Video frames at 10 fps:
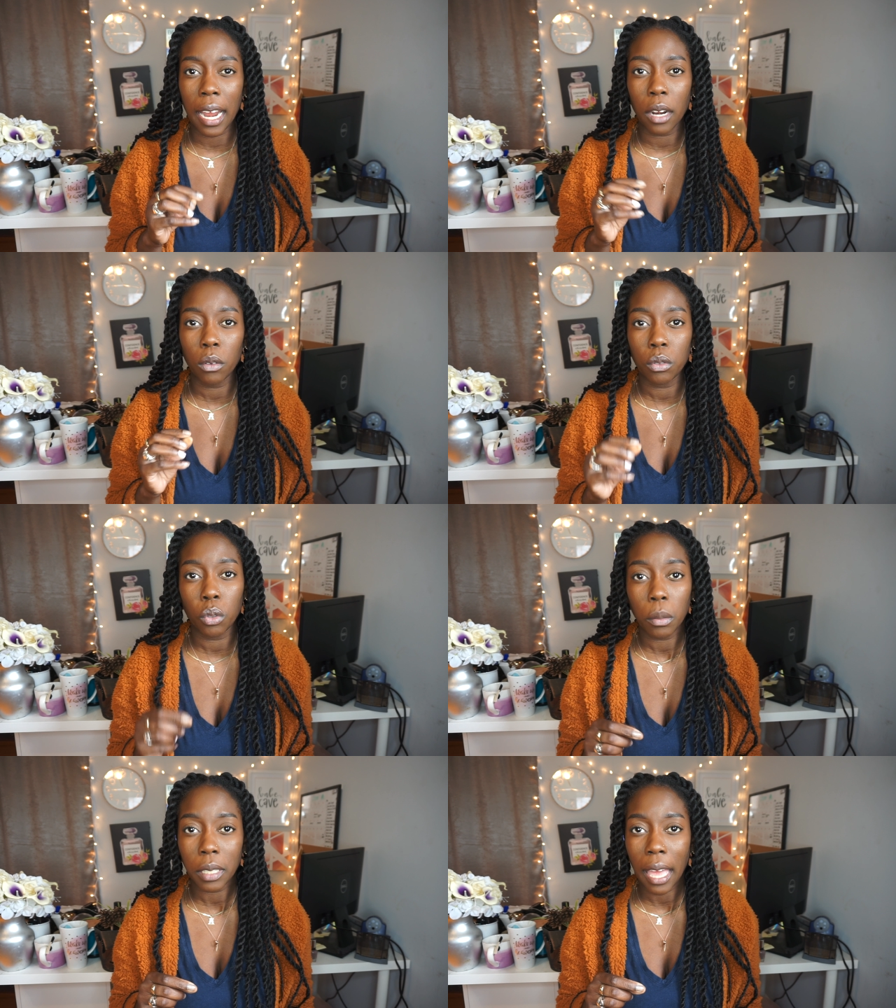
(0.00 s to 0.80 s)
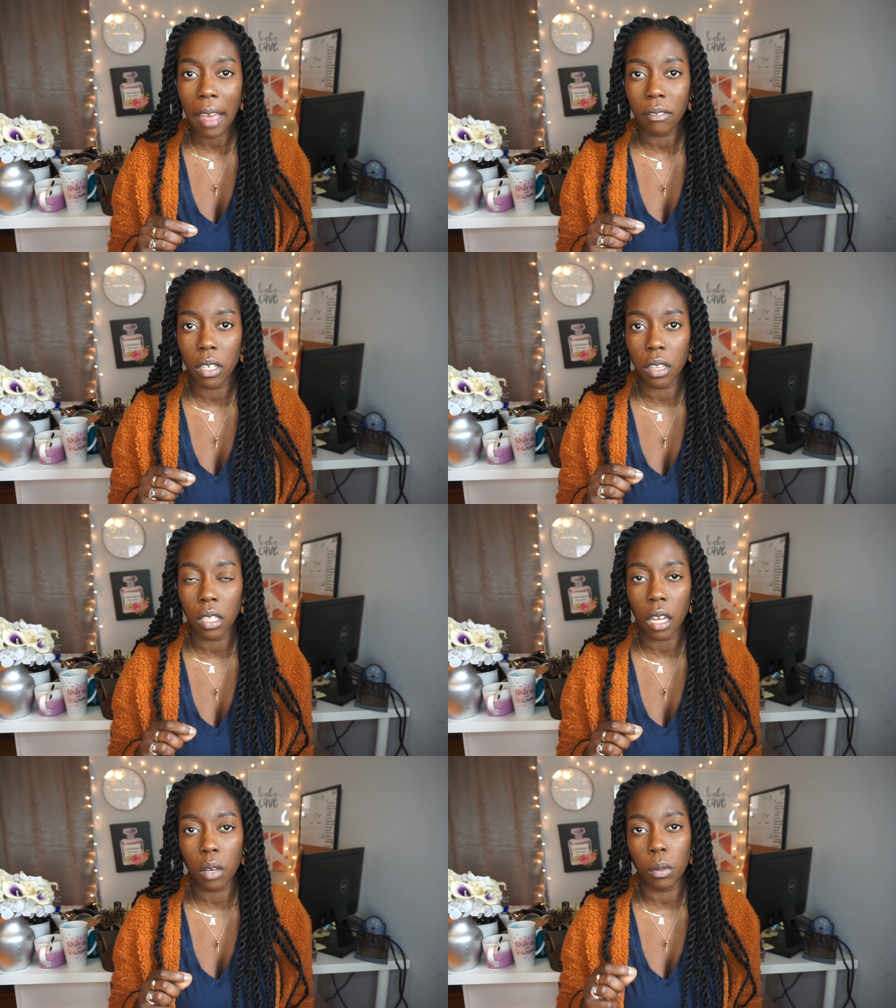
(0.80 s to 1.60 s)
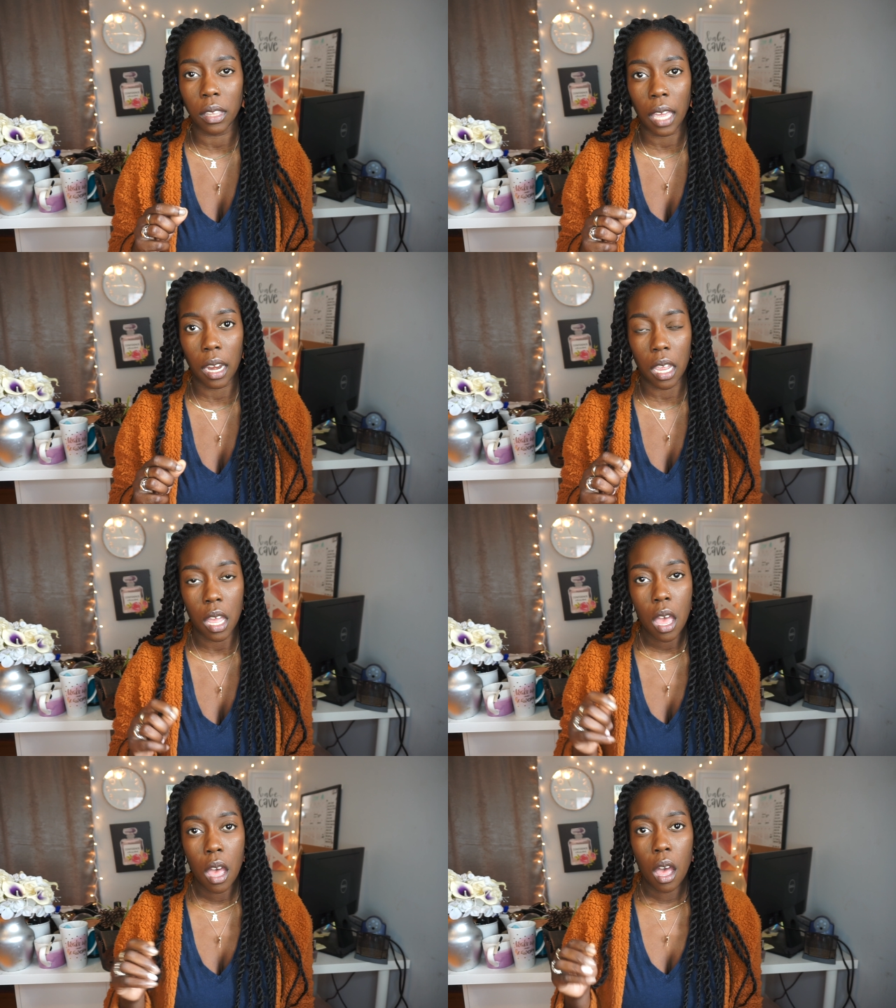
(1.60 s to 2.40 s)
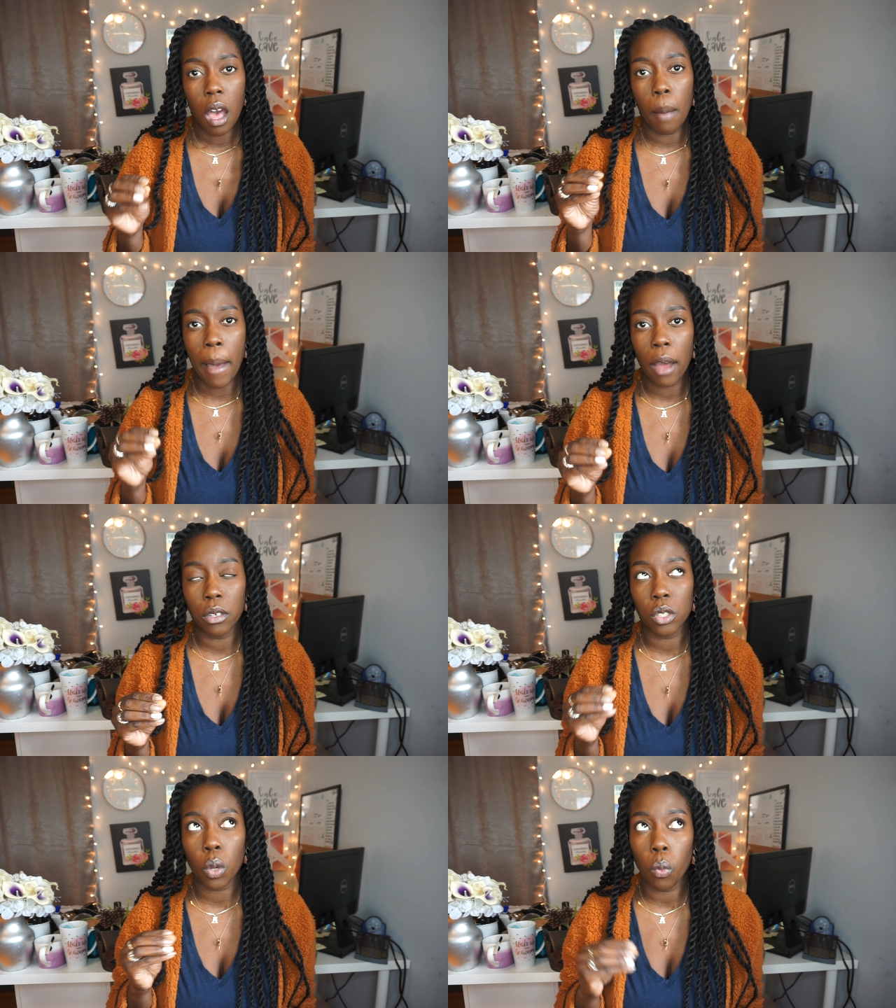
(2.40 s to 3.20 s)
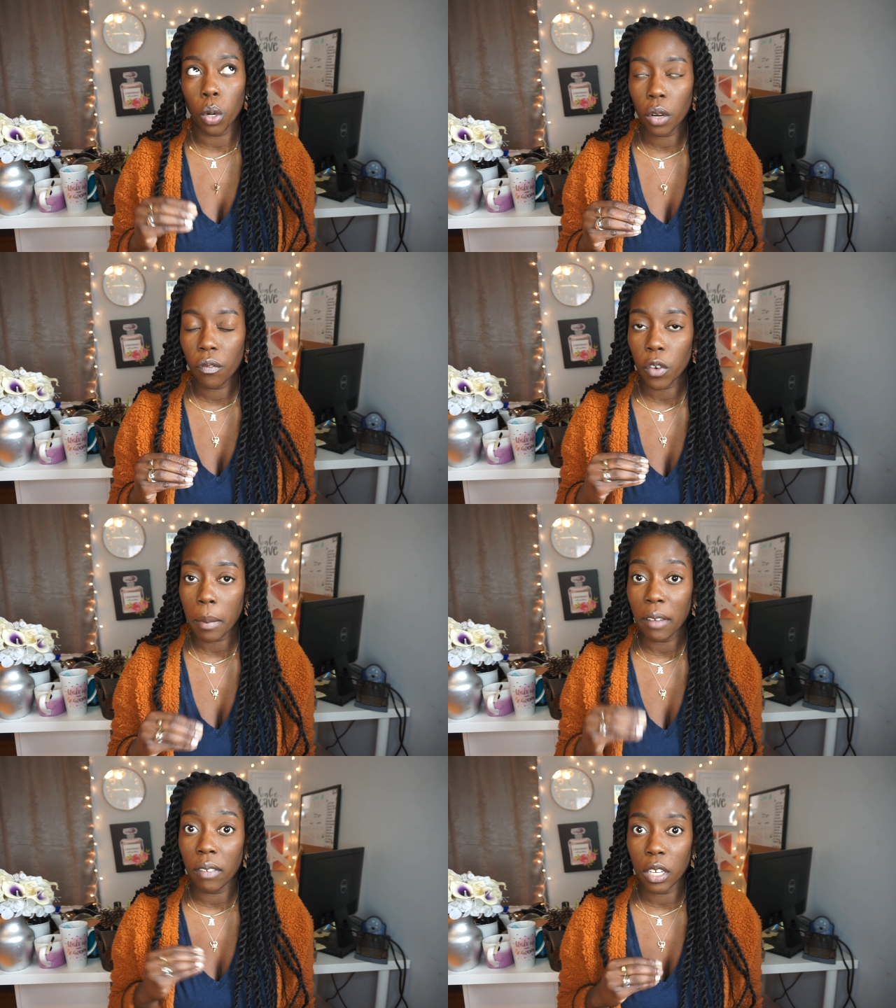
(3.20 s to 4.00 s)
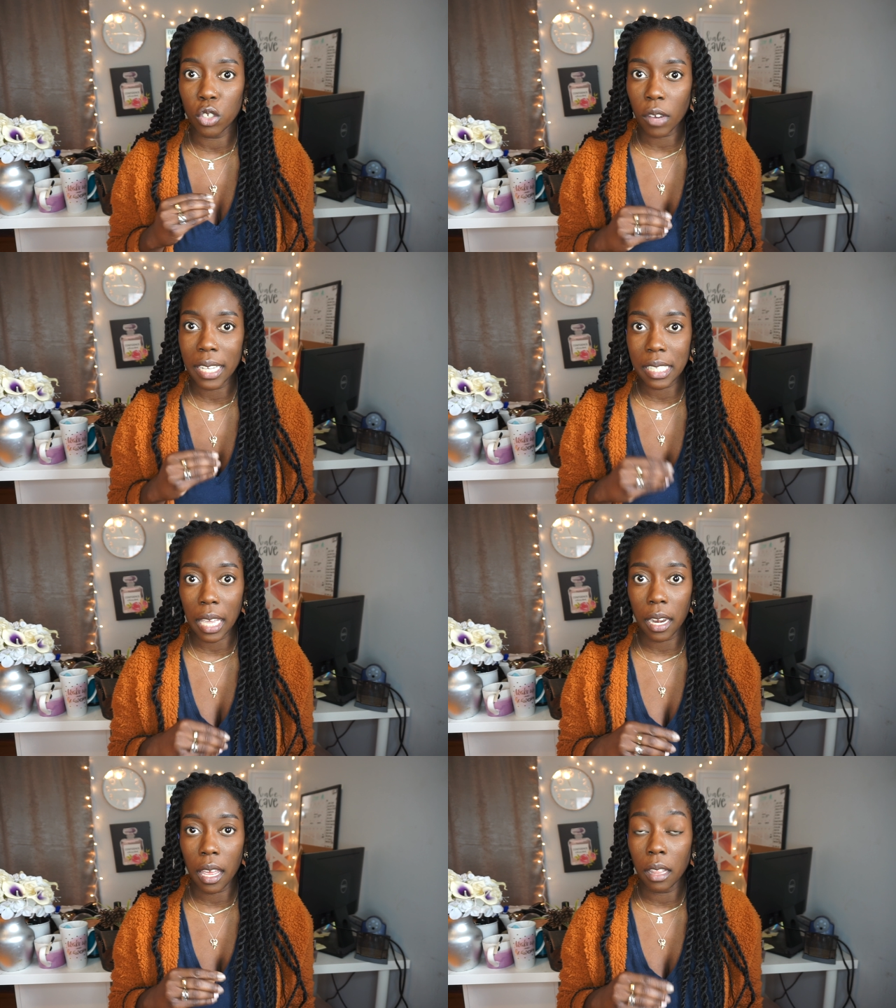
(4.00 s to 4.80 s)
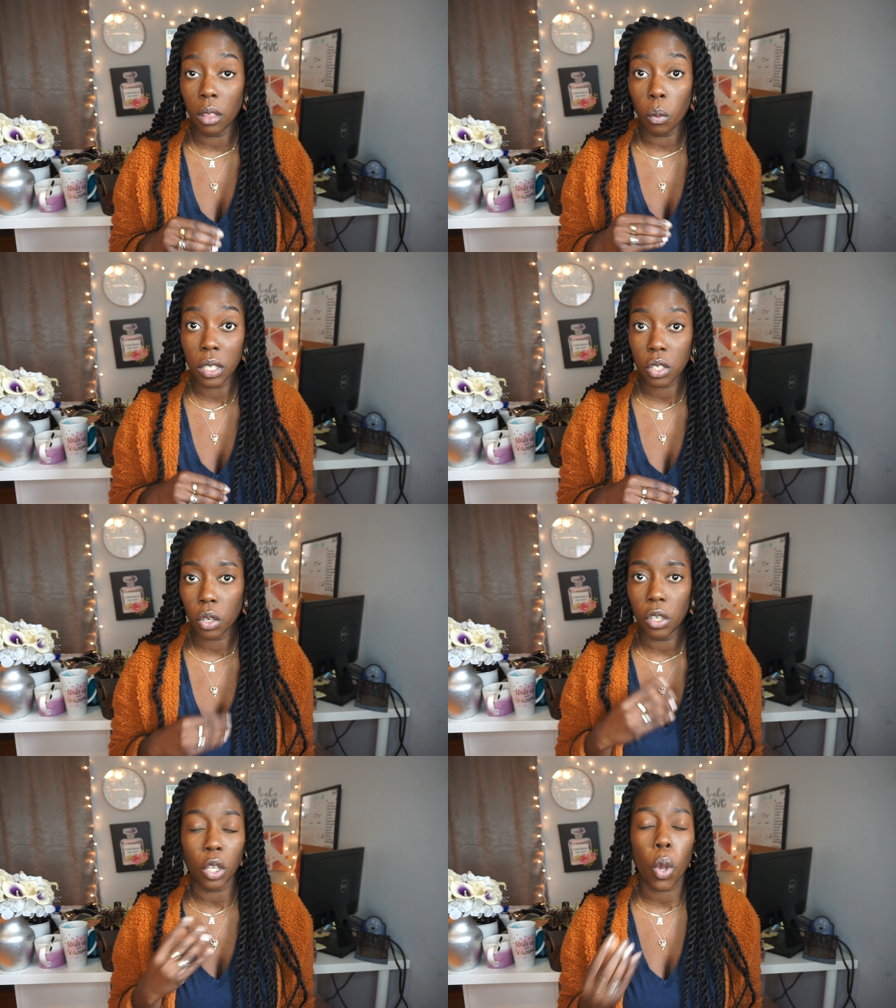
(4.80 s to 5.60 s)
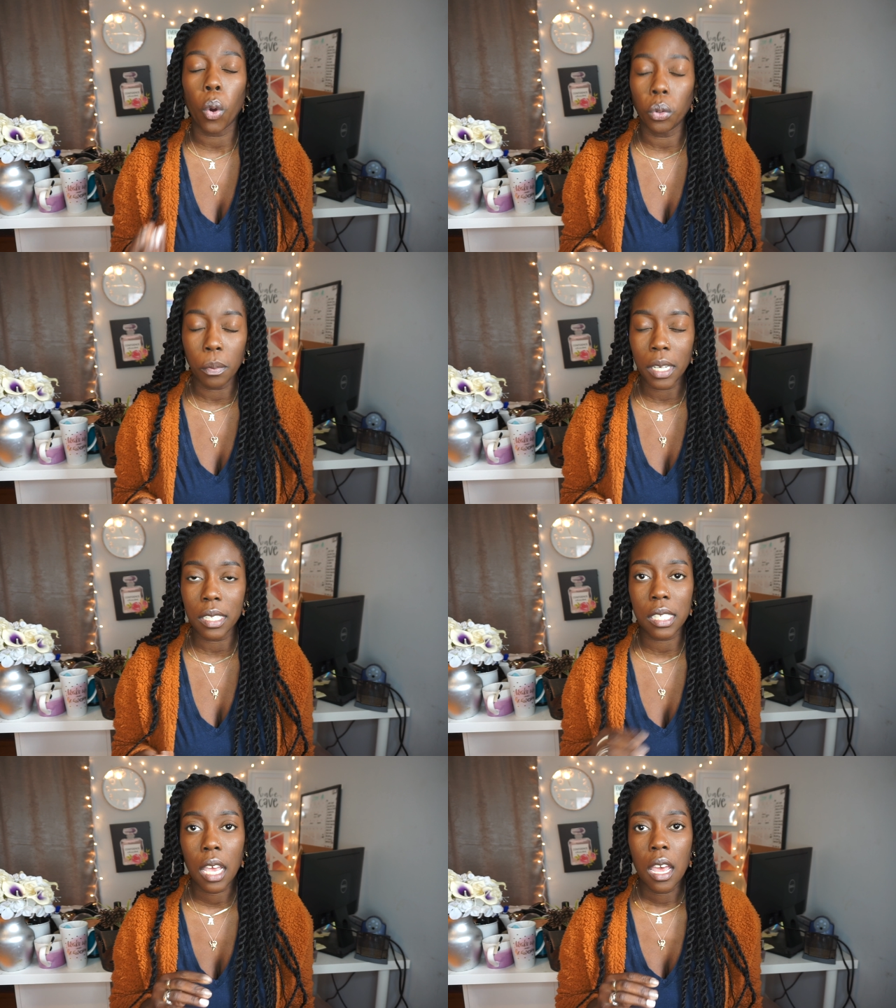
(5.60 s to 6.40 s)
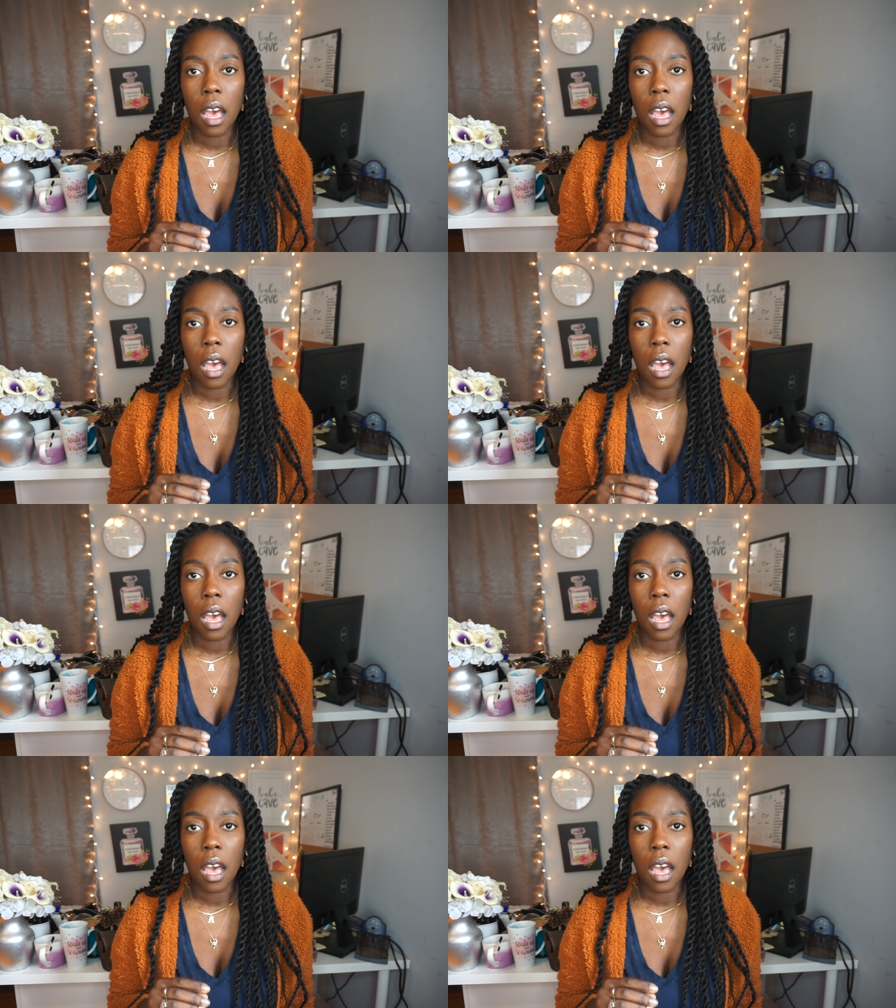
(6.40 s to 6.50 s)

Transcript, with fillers: don't normally have good luck with getting a powder to work for my very dry skin in the winter or in the cold months.